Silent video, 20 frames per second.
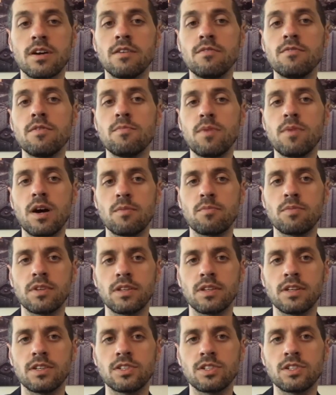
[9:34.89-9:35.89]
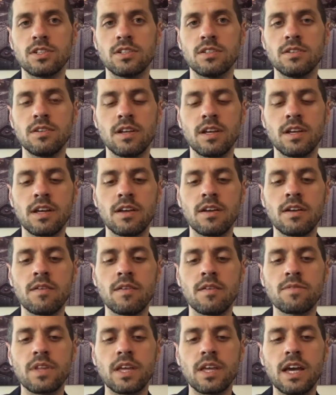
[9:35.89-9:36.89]
of the population
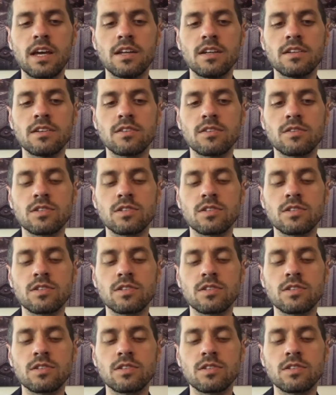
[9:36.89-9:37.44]
and